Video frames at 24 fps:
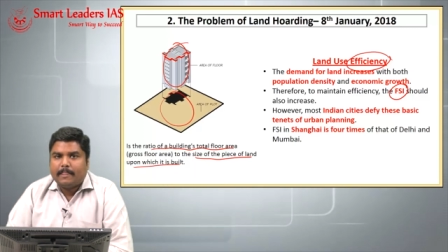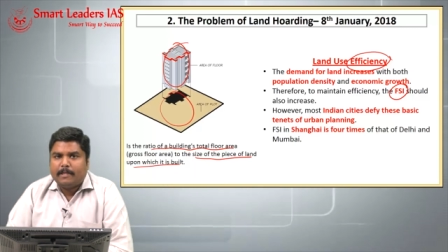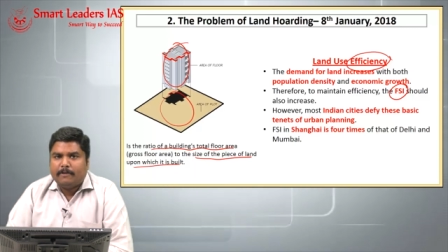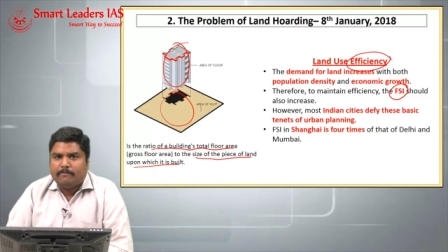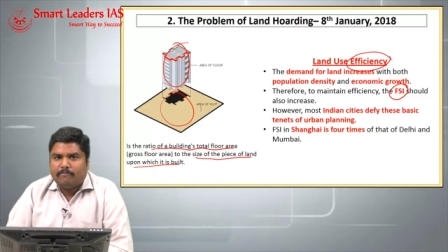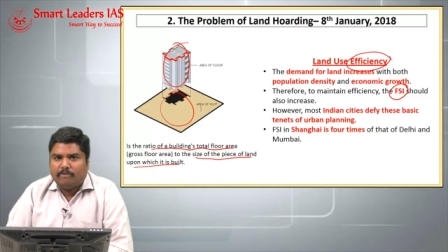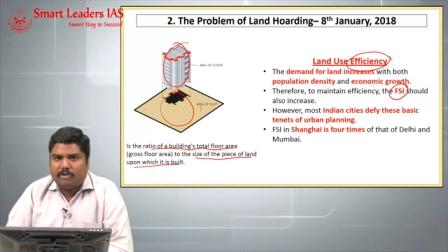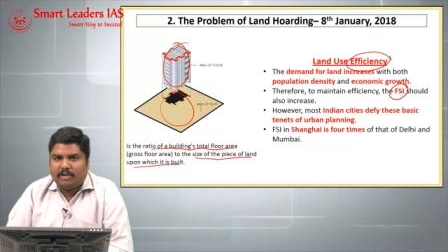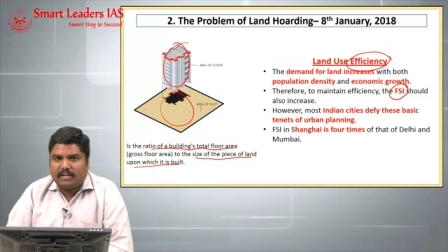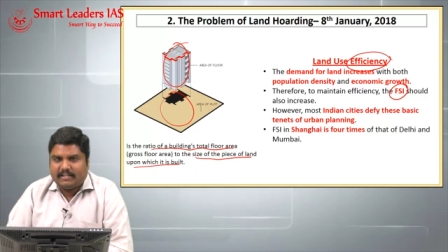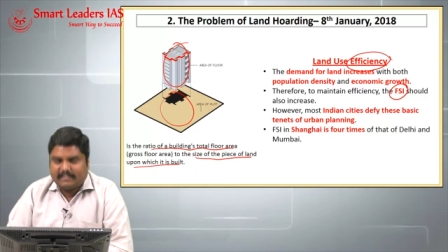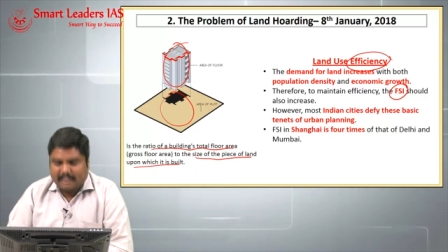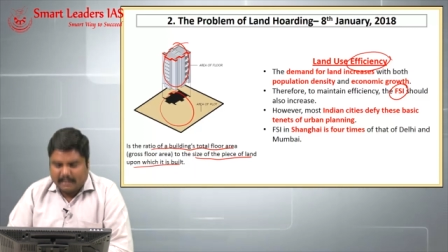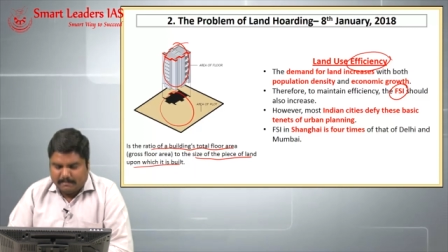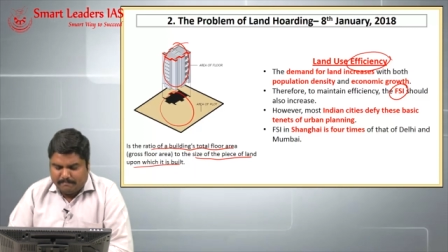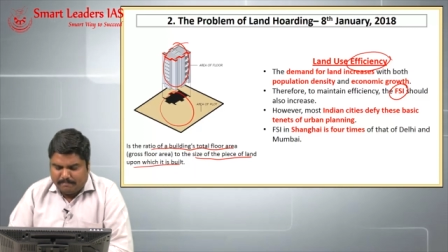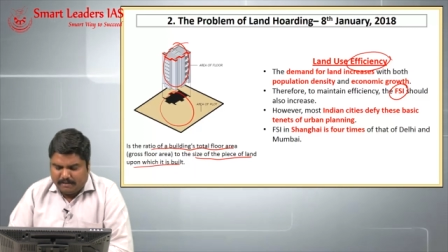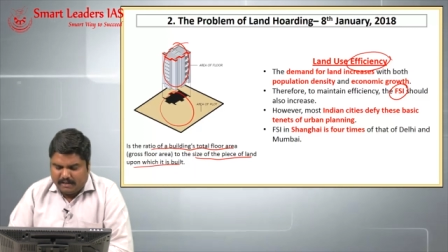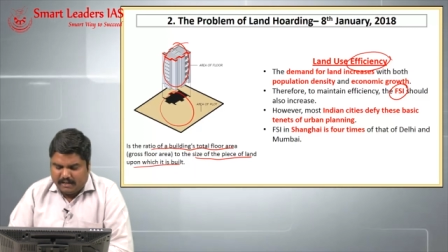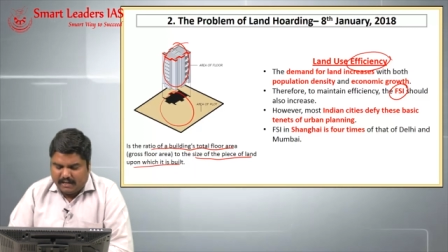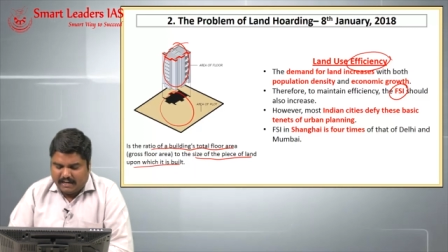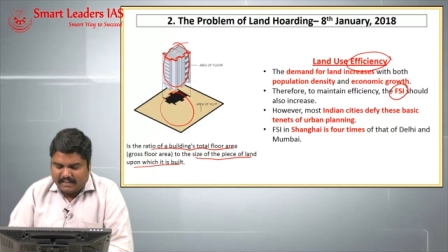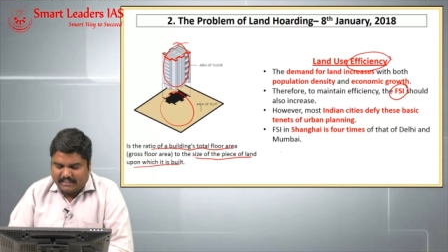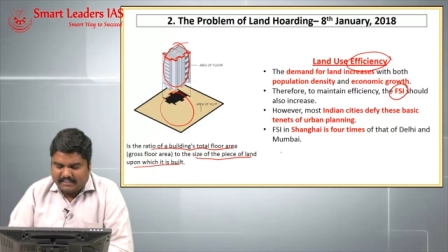For example,
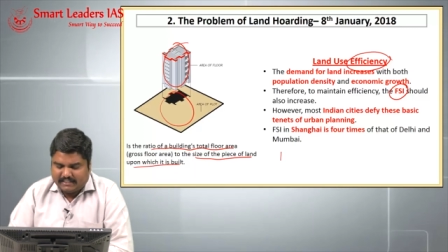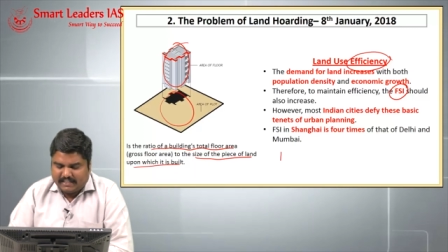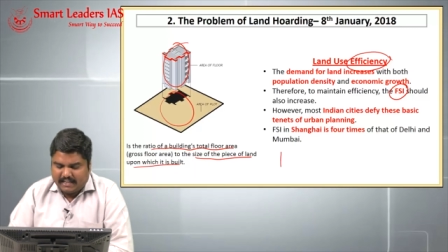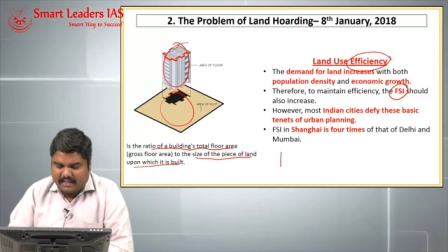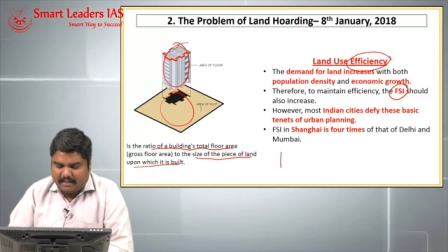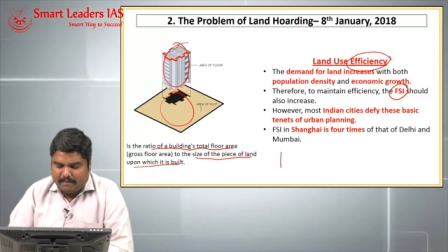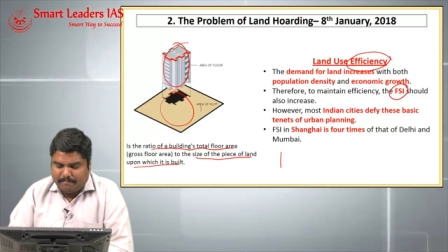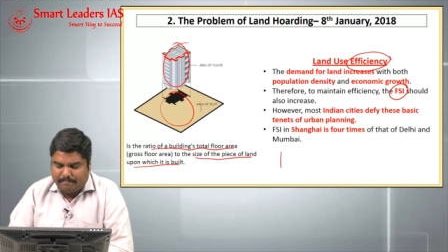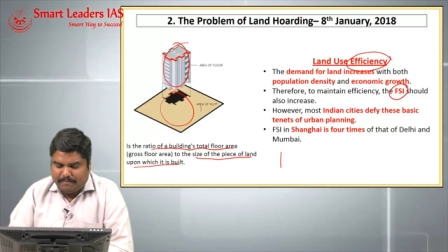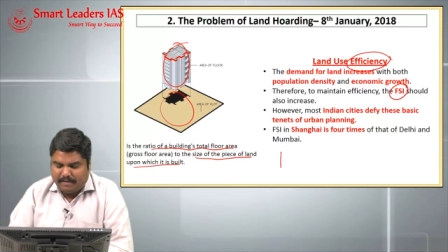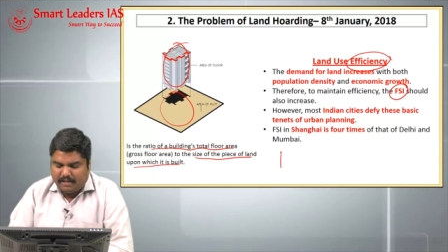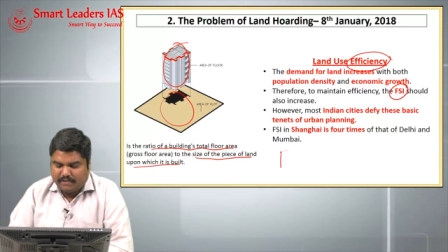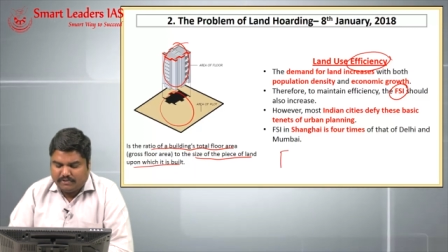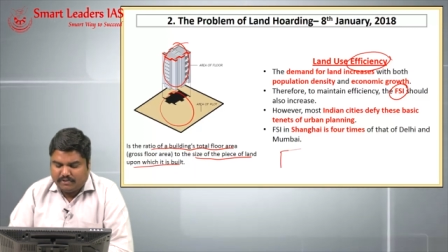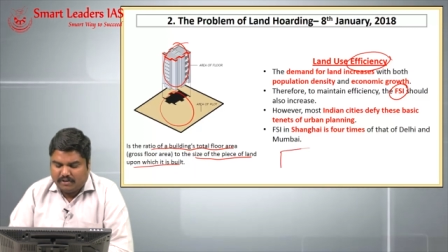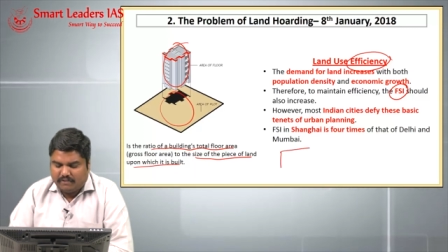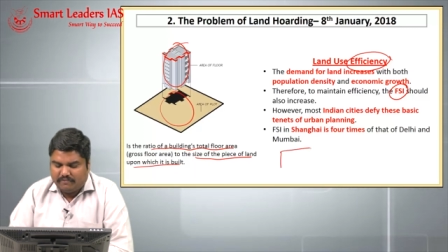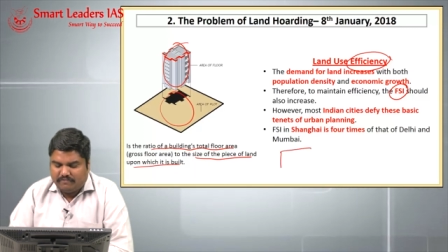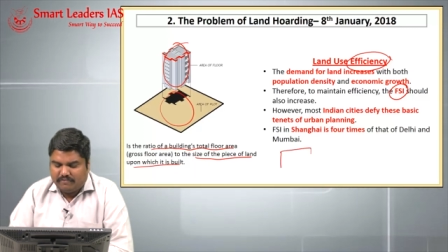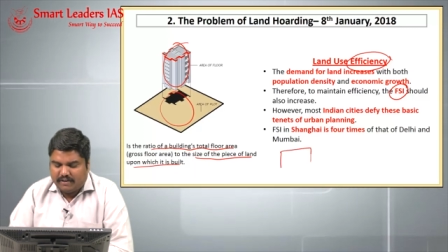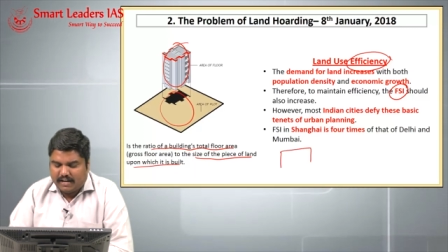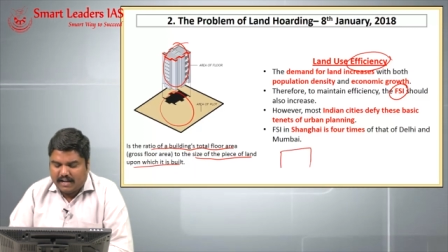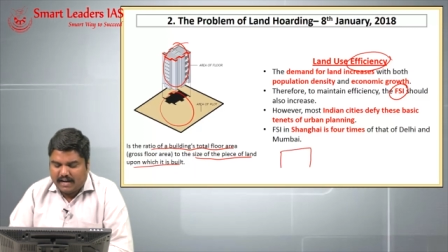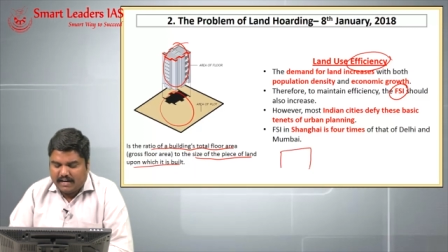let us take a piece
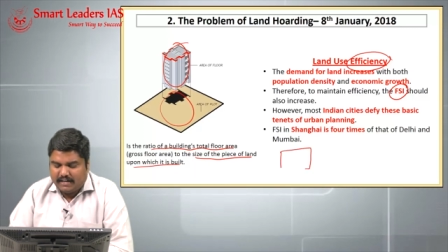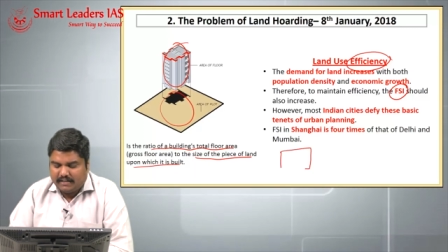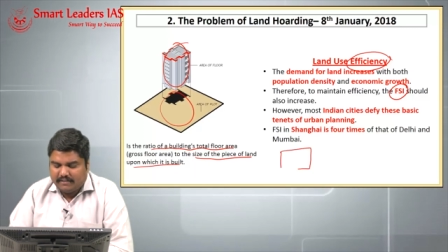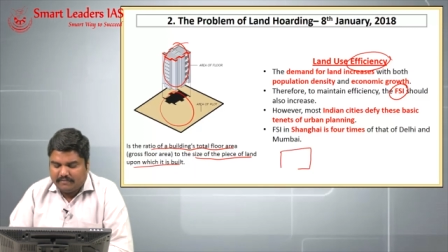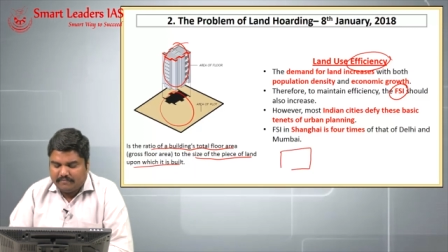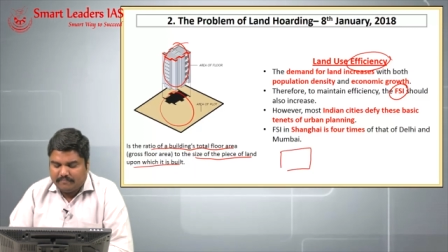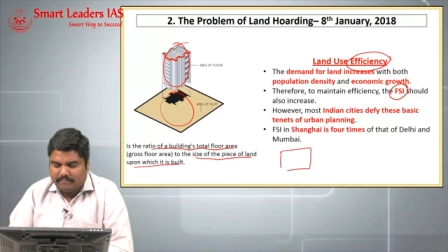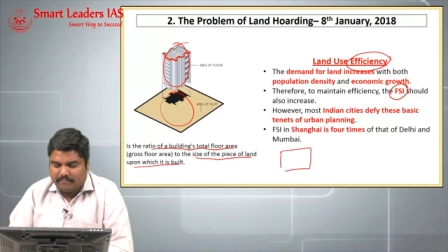of land,